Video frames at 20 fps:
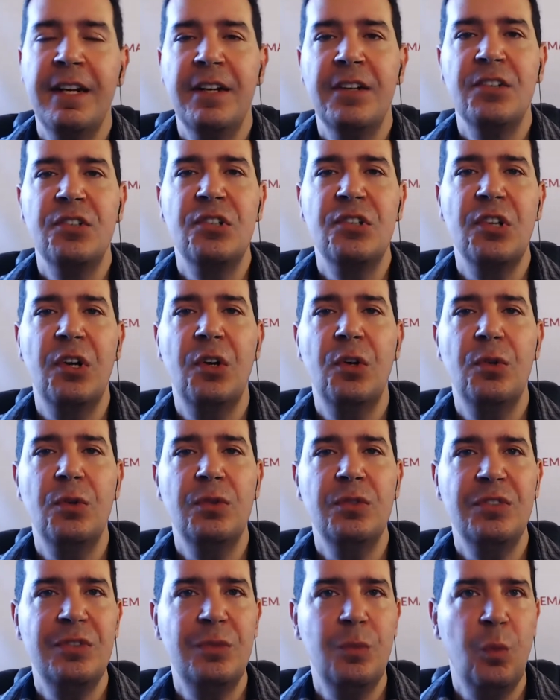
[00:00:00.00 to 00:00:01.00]

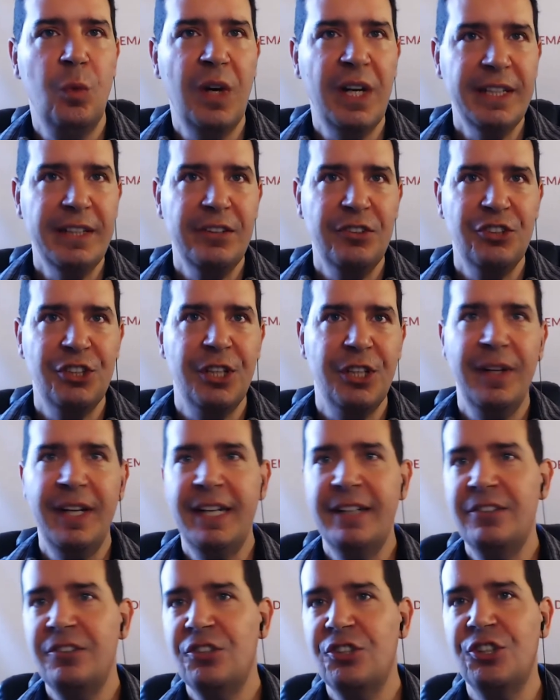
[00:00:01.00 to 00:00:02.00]
So why don't you go
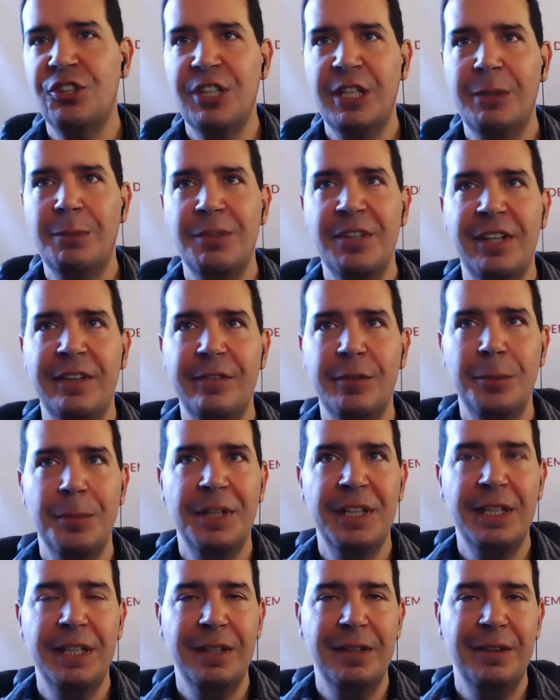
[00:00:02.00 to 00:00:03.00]
ahead and share with
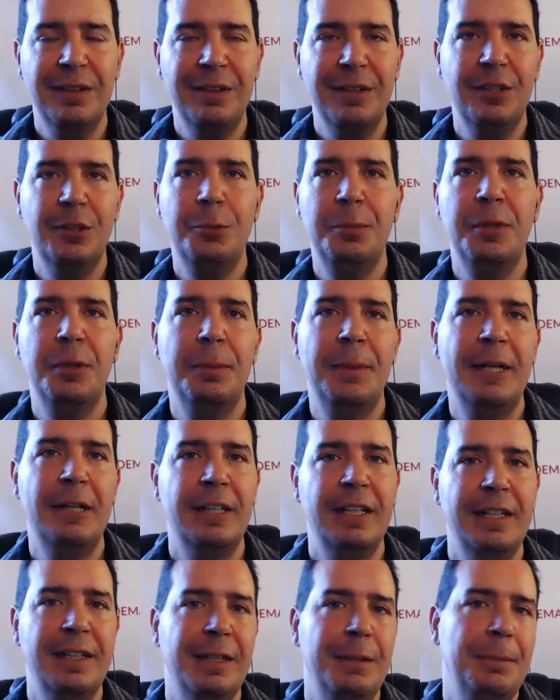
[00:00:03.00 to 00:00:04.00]
everybody a little bit about
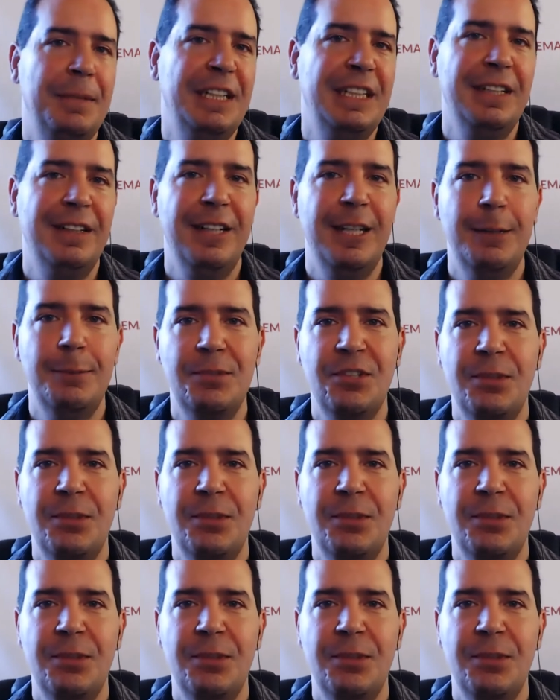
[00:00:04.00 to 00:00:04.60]
Hanley Media Lab?